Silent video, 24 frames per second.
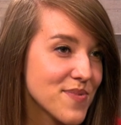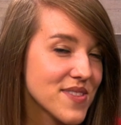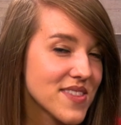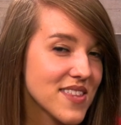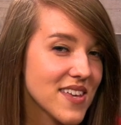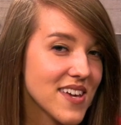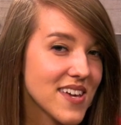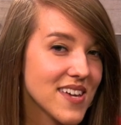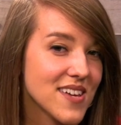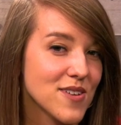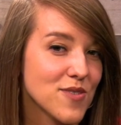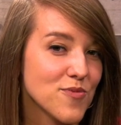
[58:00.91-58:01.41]
but
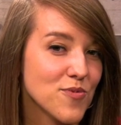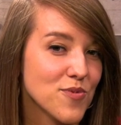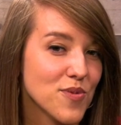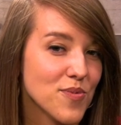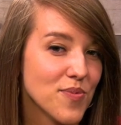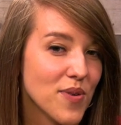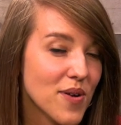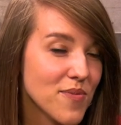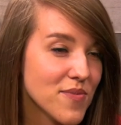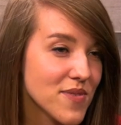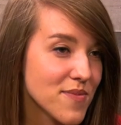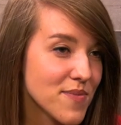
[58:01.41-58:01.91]
they were
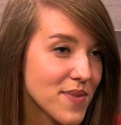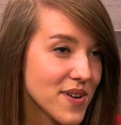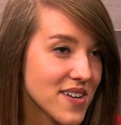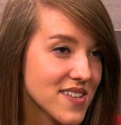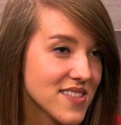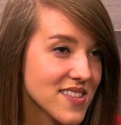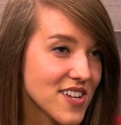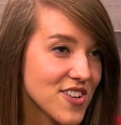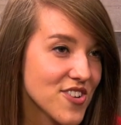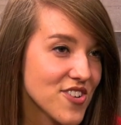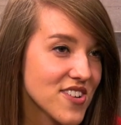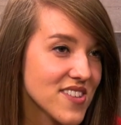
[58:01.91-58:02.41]
probably
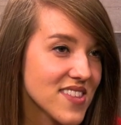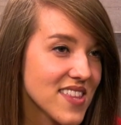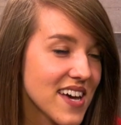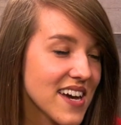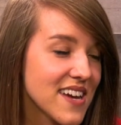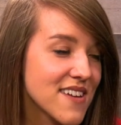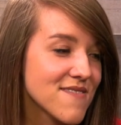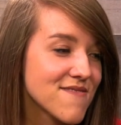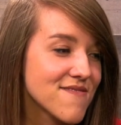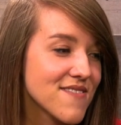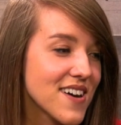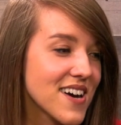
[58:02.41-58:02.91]
married later in
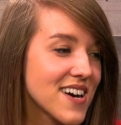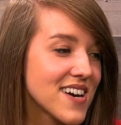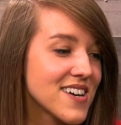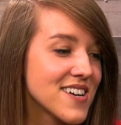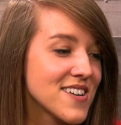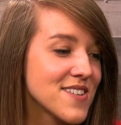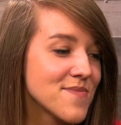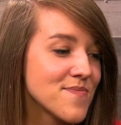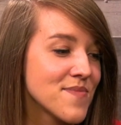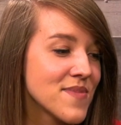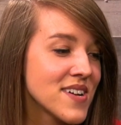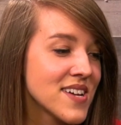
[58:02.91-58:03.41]
life.
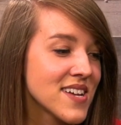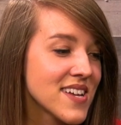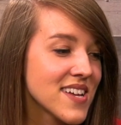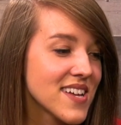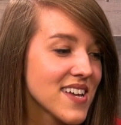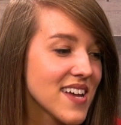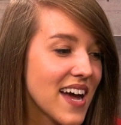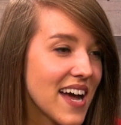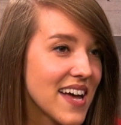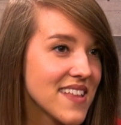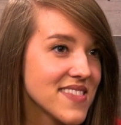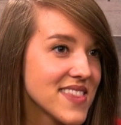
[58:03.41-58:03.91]

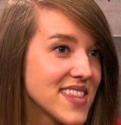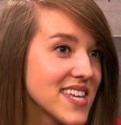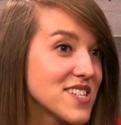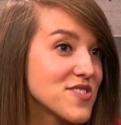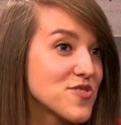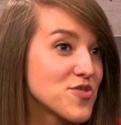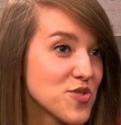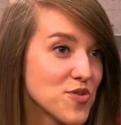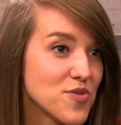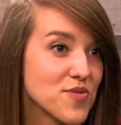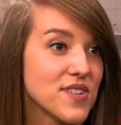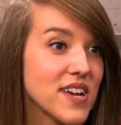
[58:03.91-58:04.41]
And they
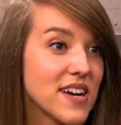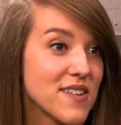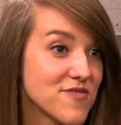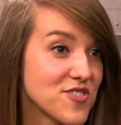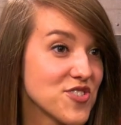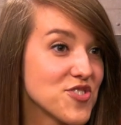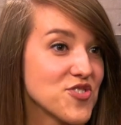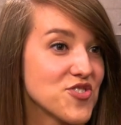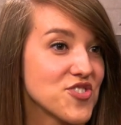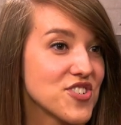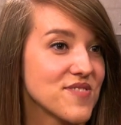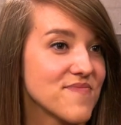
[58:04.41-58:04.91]
don't have
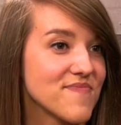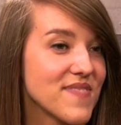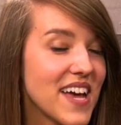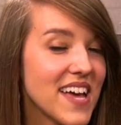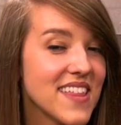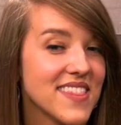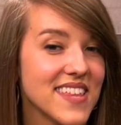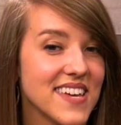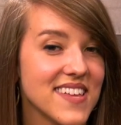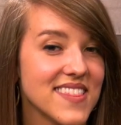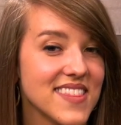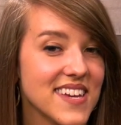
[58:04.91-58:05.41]
children.
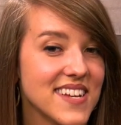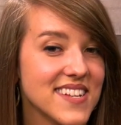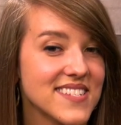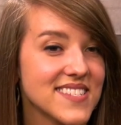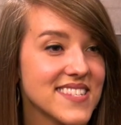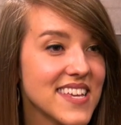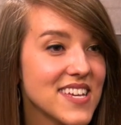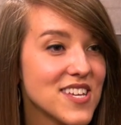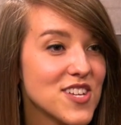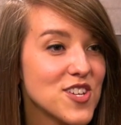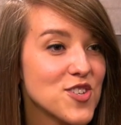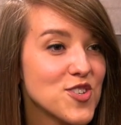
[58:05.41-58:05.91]
And like, that is
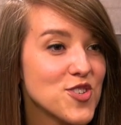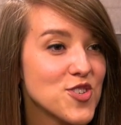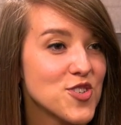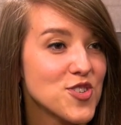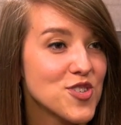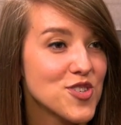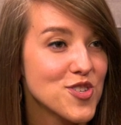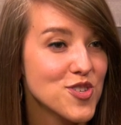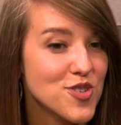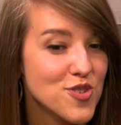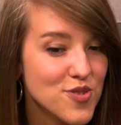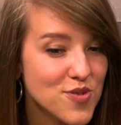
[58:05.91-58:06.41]
a
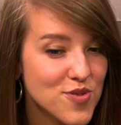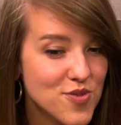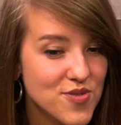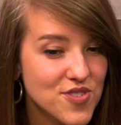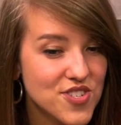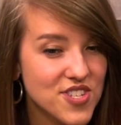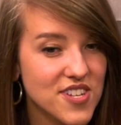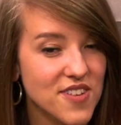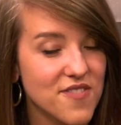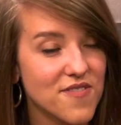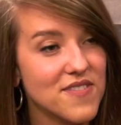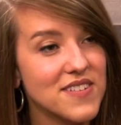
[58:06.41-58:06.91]

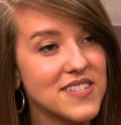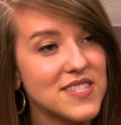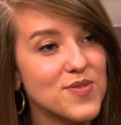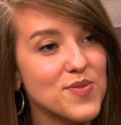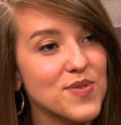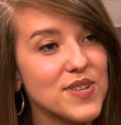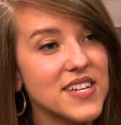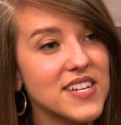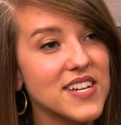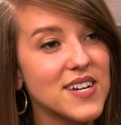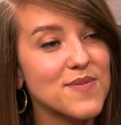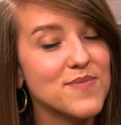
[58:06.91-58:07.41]
huge difference
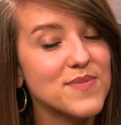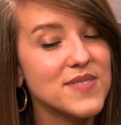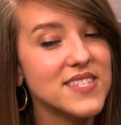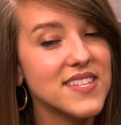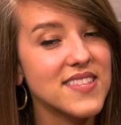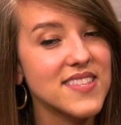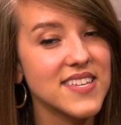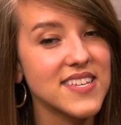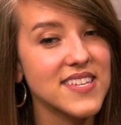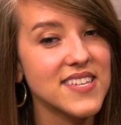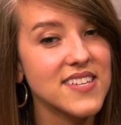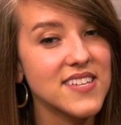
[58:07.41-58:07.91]
when it comes to
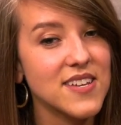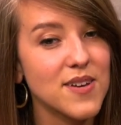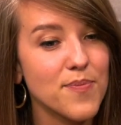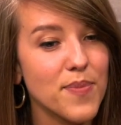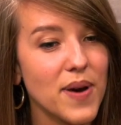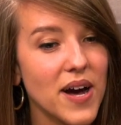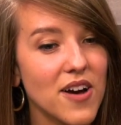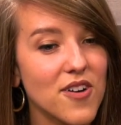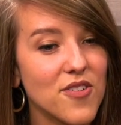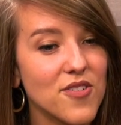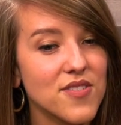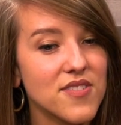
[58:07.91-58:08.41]
thinking
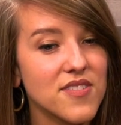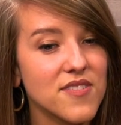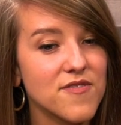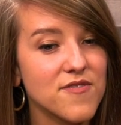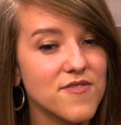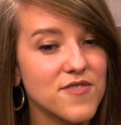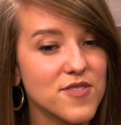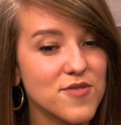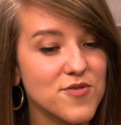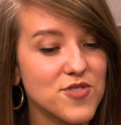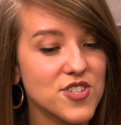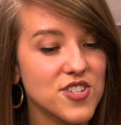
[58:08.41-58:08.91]
about the
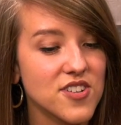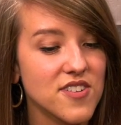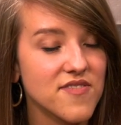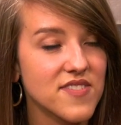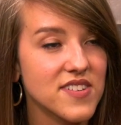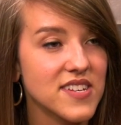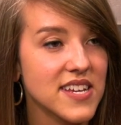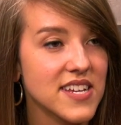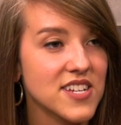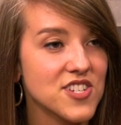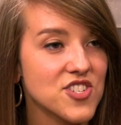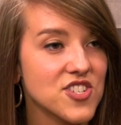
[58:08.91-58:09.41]
future of a
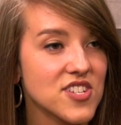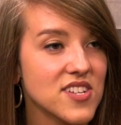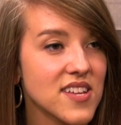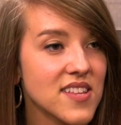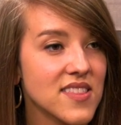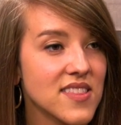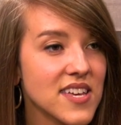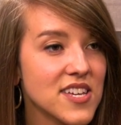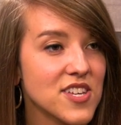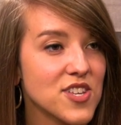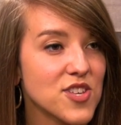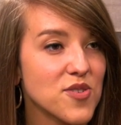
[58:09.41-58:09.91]
nation
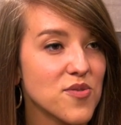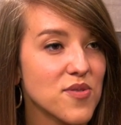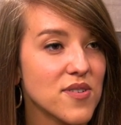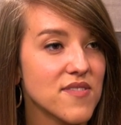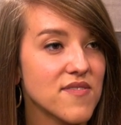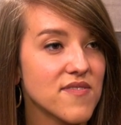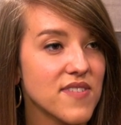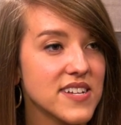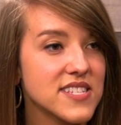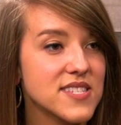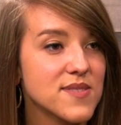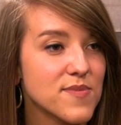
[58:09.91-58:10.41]
and like your
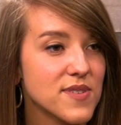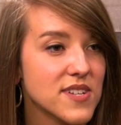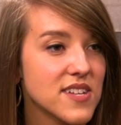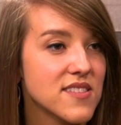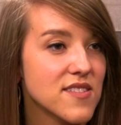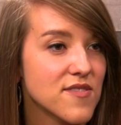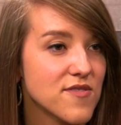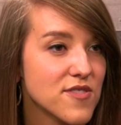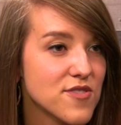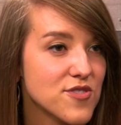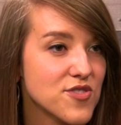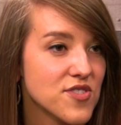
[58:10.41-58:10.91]
investment in
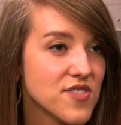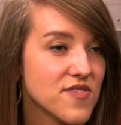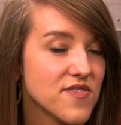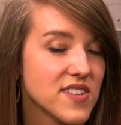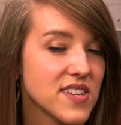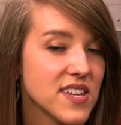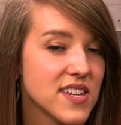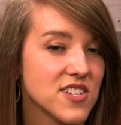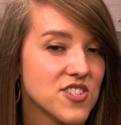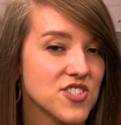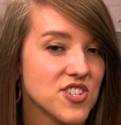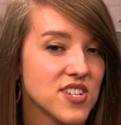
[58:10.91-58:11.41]
the future of a
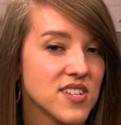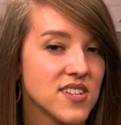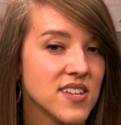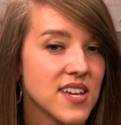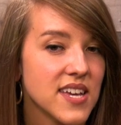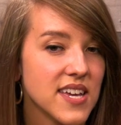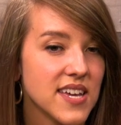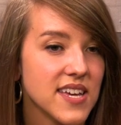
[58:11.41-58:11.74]
nation